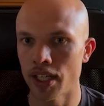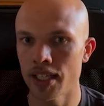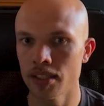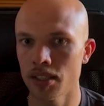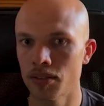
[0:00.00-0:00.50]

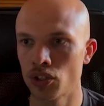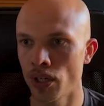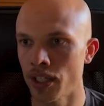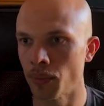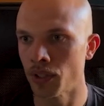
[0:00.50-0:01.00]
here's the
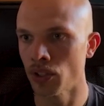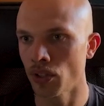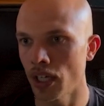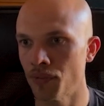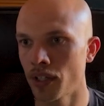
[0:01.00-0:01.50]
trade that we
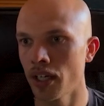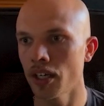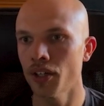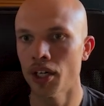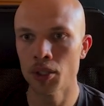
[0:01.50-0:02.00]
took. If you click
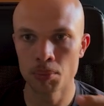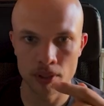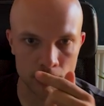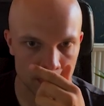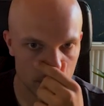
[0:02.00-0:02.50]
on
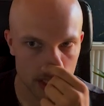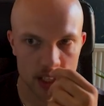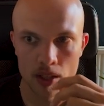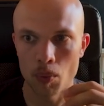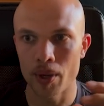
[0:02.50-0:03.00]
open,
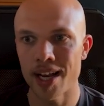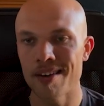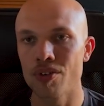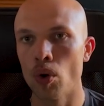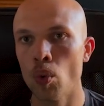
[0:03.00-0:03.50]
we
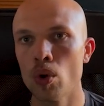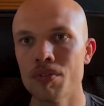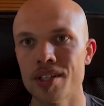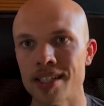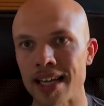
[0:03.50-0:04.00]
have all
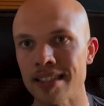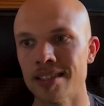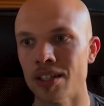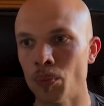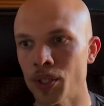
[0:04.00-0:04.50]
of the
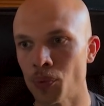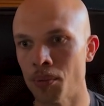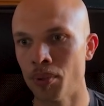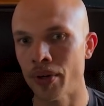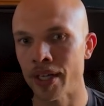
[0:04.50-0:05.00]
data which we
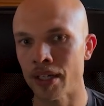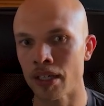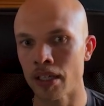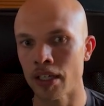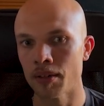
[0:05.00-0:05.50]
put in
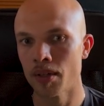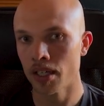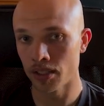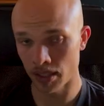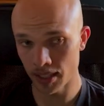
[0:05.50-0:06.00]
earlier.
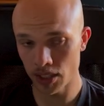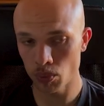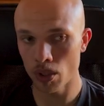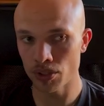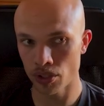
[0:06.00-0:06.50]
So this is
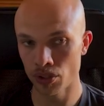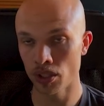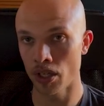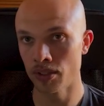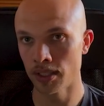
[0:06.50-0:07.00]
why it's good
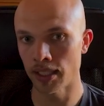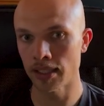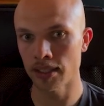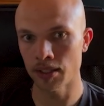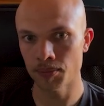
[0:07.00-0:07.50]
to go into
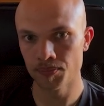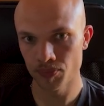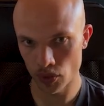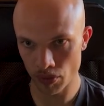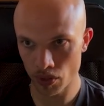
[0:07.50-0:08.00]
detail.
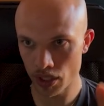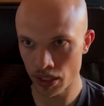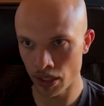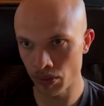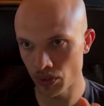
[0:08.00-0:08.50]
So you've got your
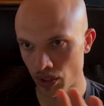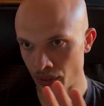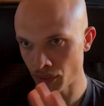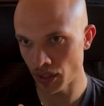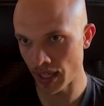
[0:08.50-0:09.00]
notes,
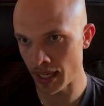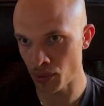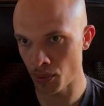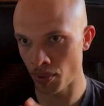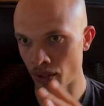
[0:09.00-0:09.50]
you've got the
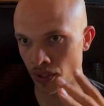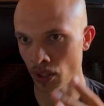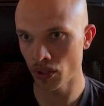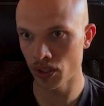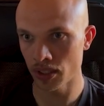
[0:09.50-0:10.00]
entry price, you've
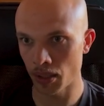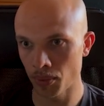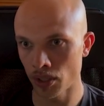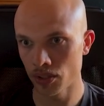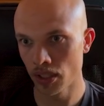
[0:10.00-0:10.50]
got the stop
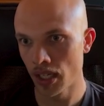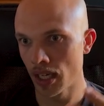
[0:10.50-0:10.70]
loss,